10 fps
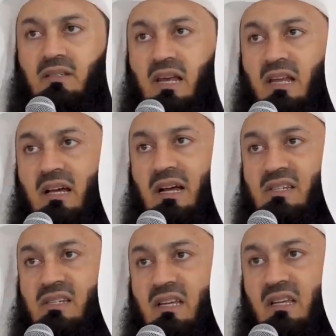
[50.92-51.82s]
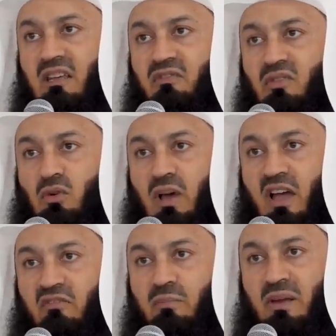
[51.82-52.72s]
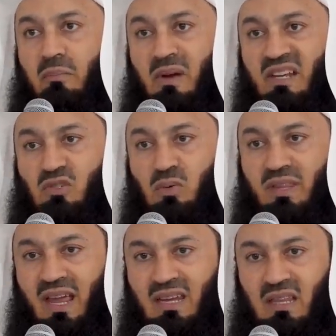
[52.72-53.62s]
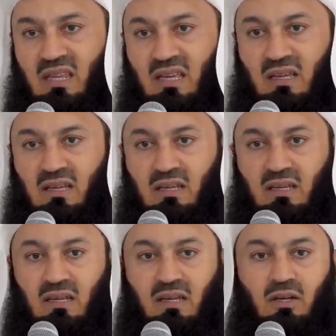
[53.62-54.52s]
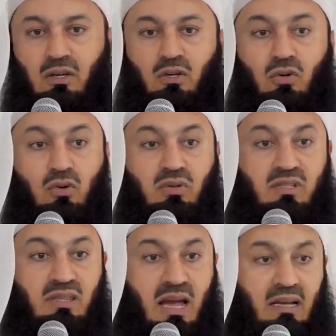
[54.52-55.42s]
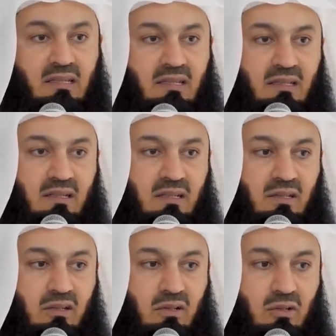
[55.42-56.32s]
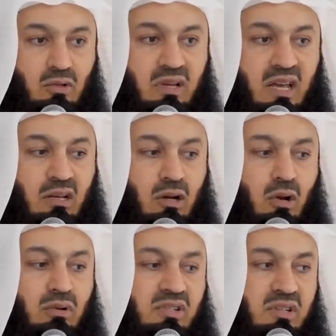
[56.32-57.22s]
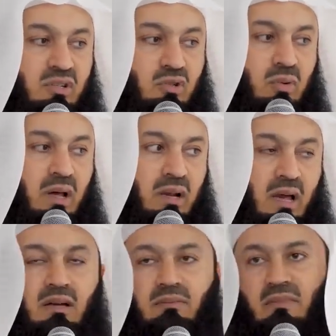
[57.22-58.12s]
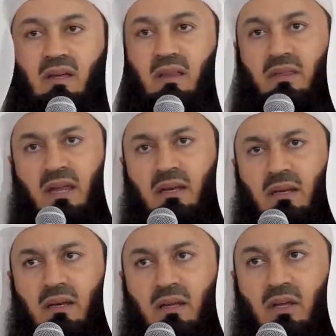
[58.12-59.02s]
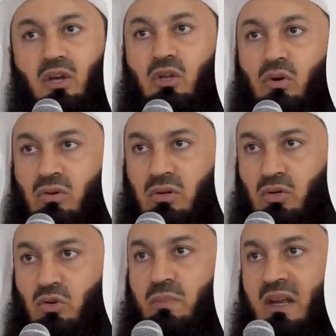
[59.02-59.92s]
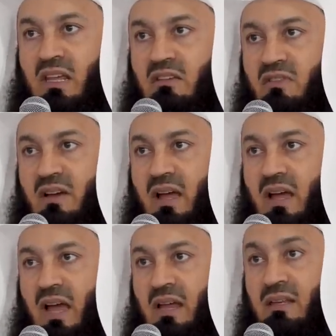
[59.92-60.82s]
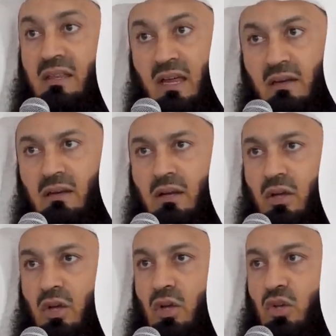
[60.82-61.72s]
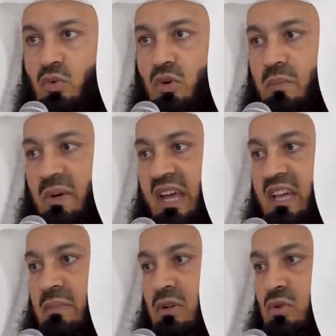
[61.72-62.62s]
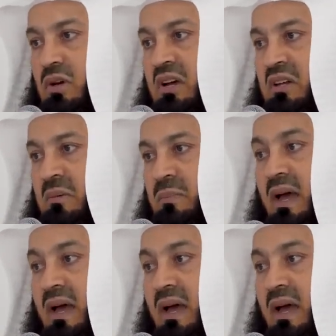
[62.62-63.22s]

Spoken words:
telling us that if you have been blessed with anything, use that to gain closeness to Allah. Then you're a true believer, and then you would be able to earn